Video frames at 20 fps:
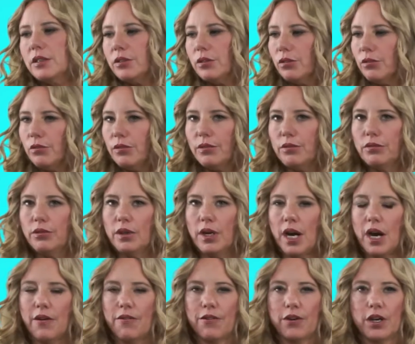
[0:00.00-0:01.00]
to
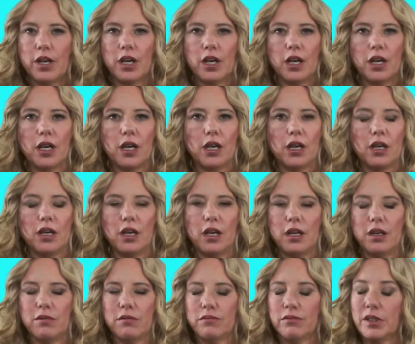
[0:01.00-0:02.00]
Africa.
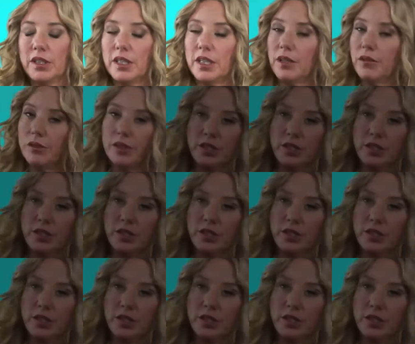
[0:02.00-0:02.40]
Really, I